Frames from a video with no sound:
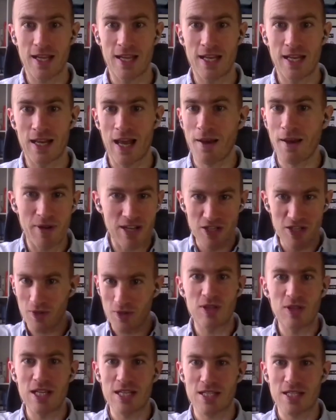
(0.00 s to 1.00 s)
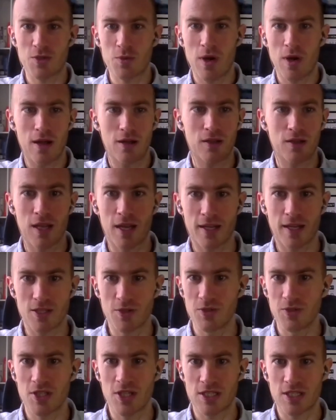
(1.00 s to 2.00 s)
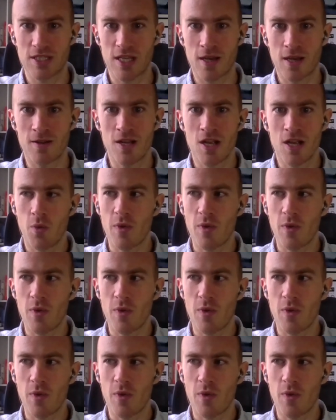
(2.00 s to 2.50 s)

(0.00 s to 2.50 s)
in, and we can do it for this as well, like to a certain extent,